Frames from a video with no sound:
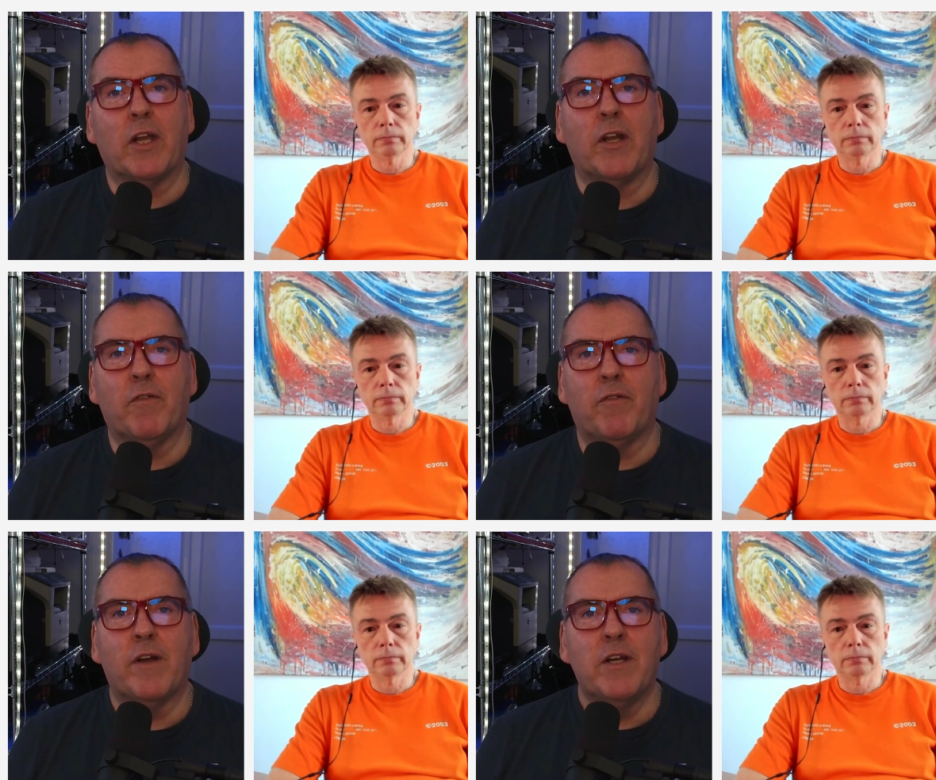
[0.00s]
Speaker 1: that
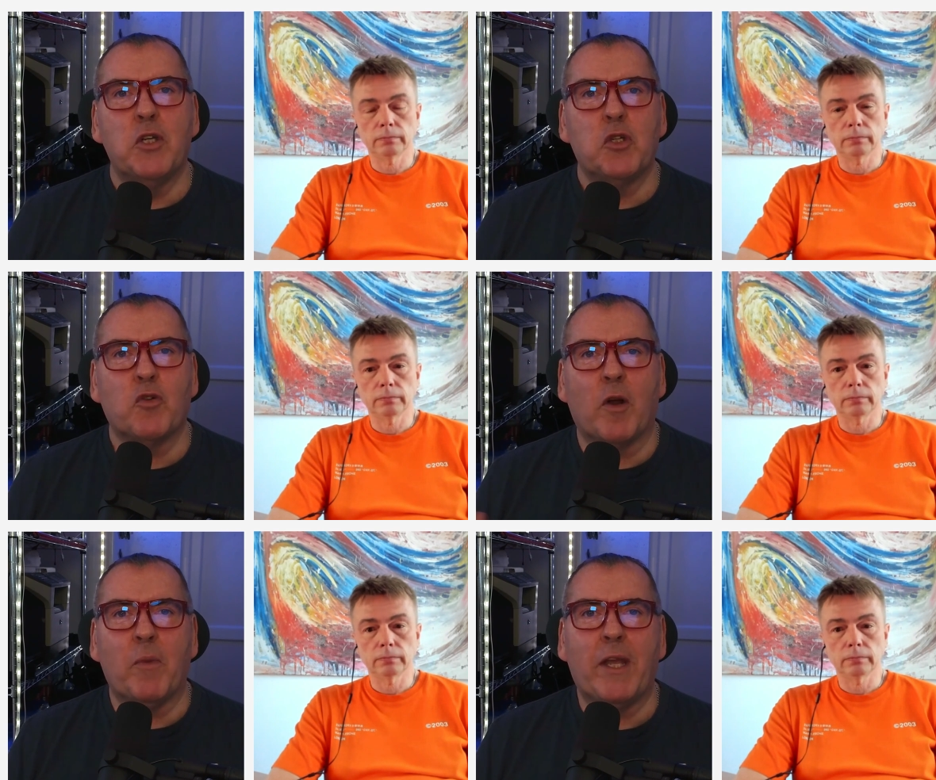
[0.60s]
kind of
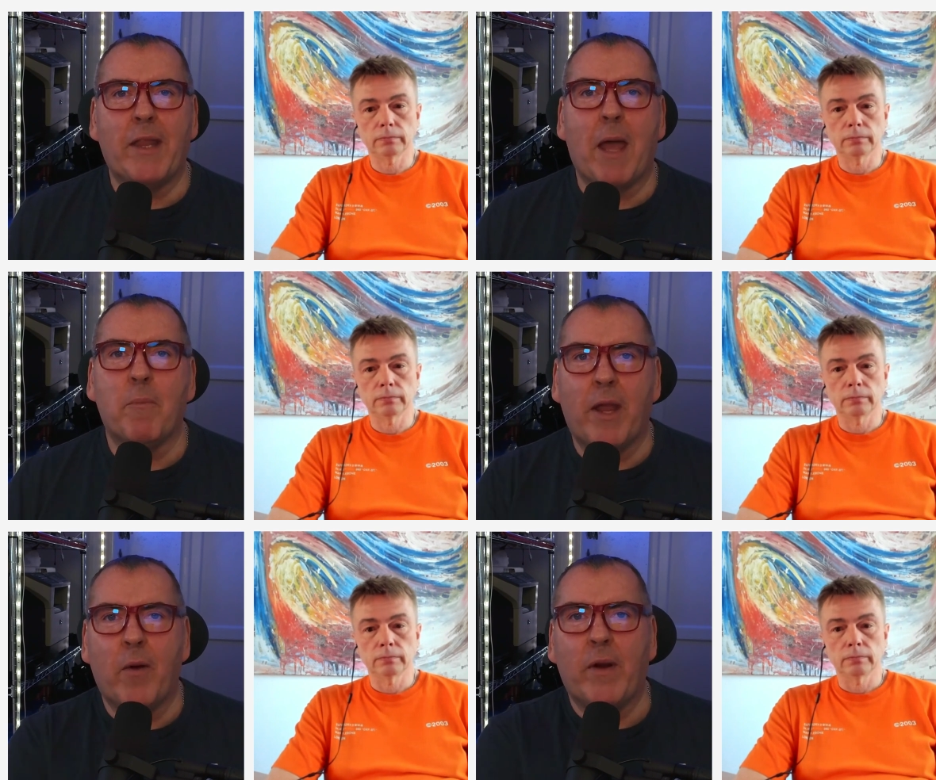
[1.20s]
struck me in
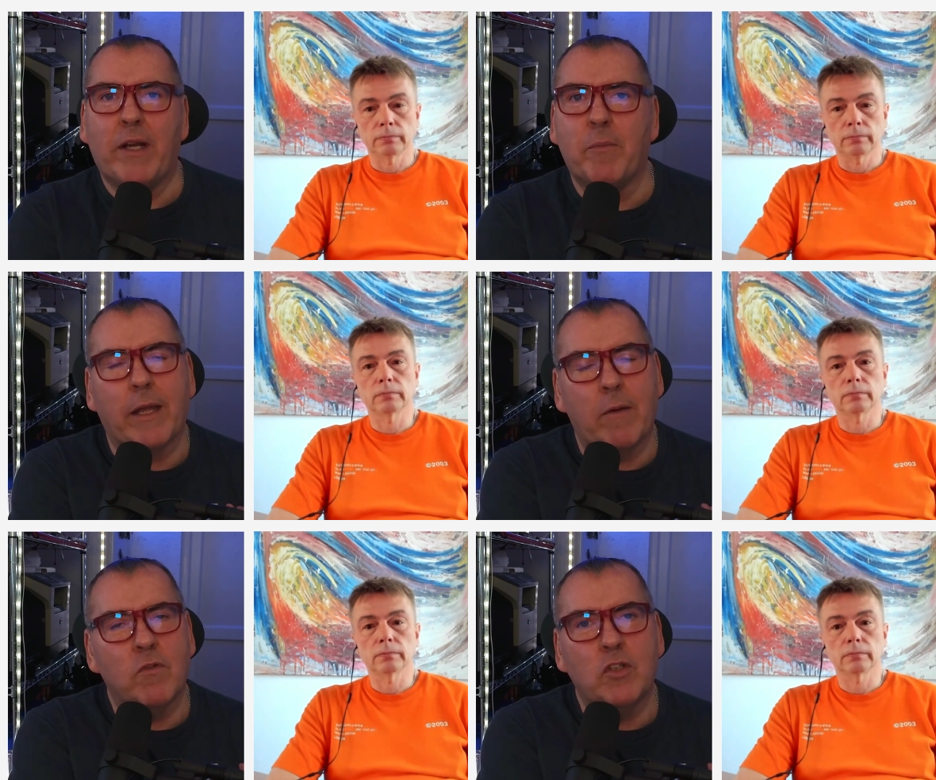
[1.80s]
that period,
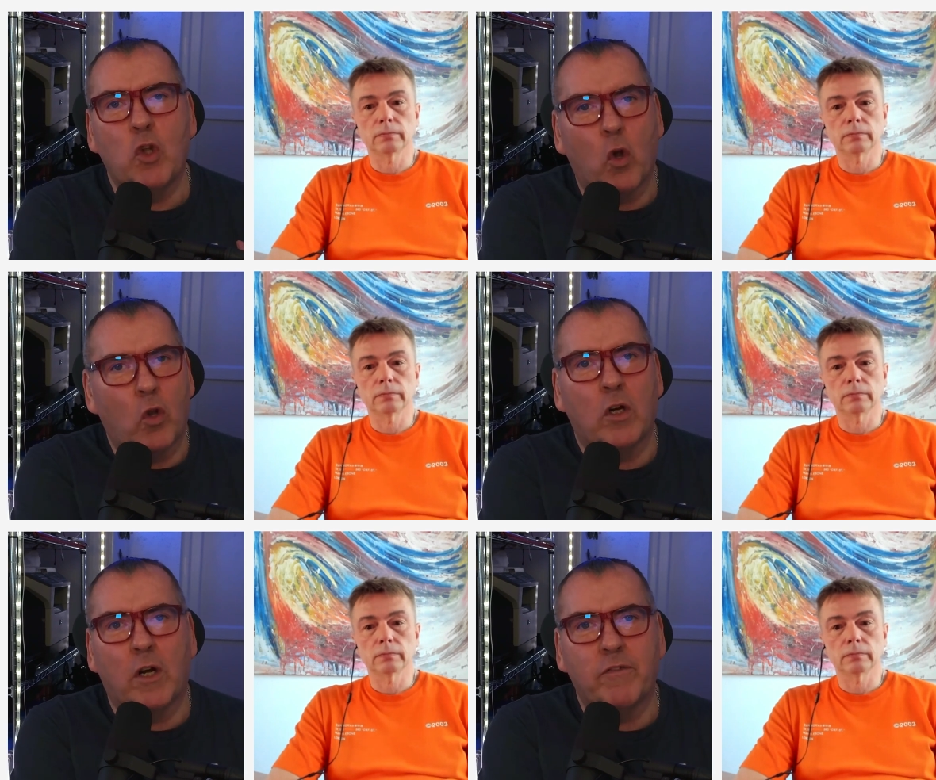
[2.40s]
like it was
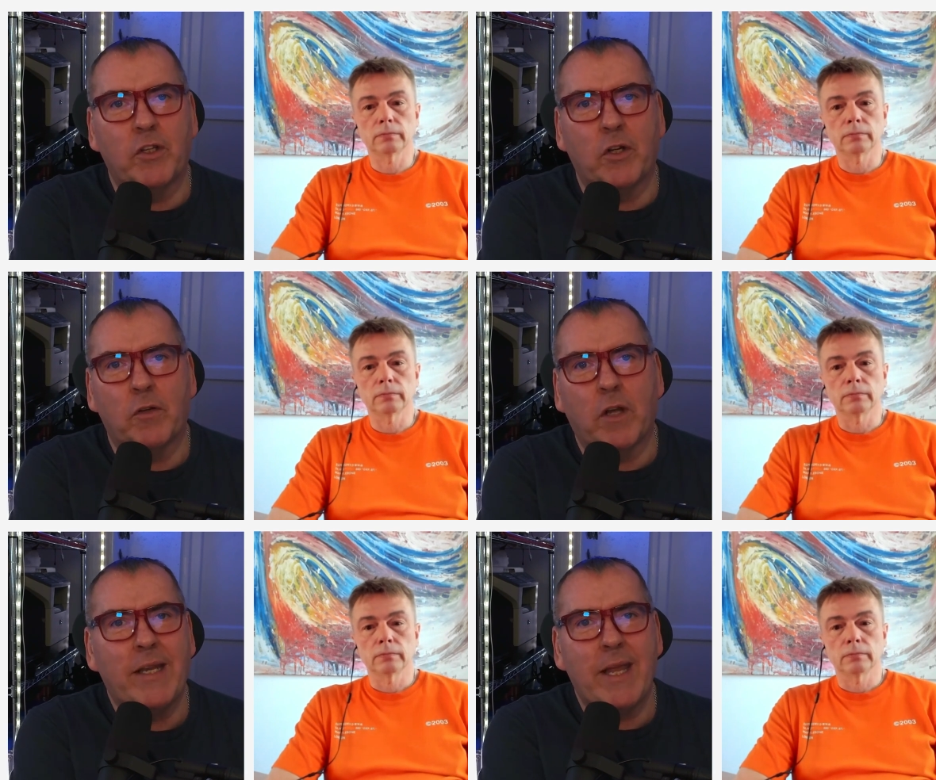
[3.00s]
not long after
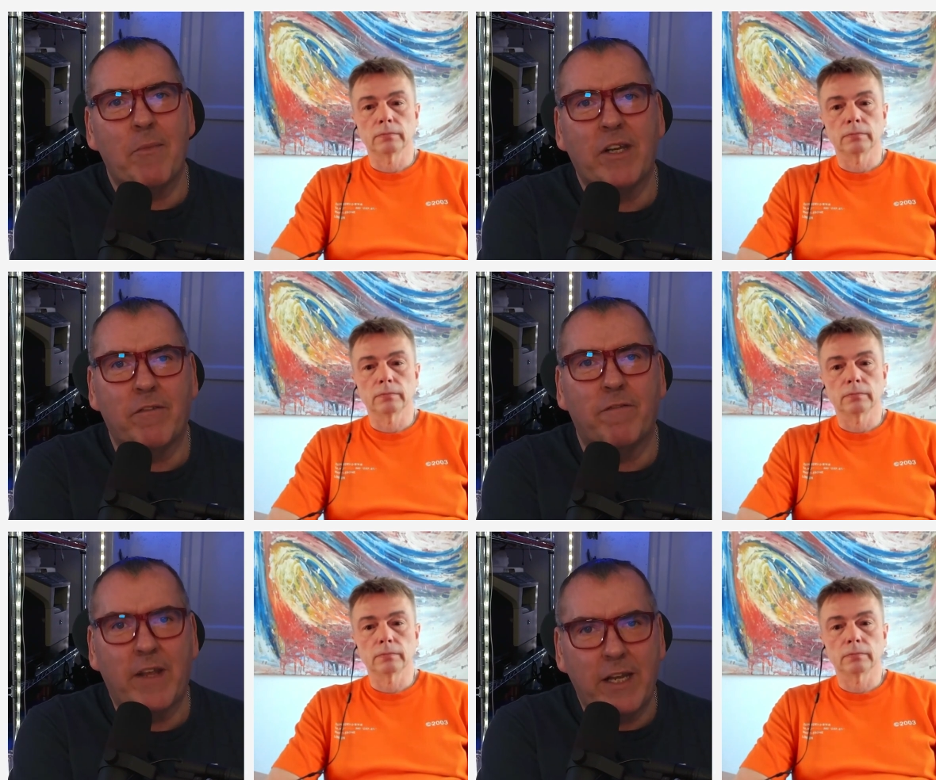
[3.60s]
the
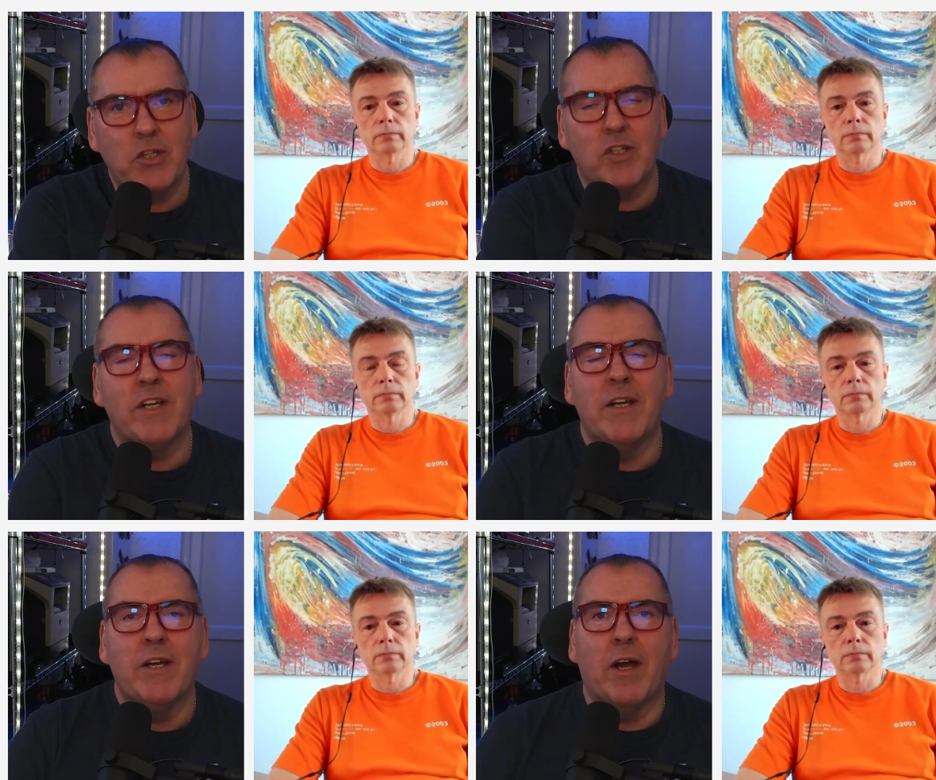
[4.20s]
pandemic had finished.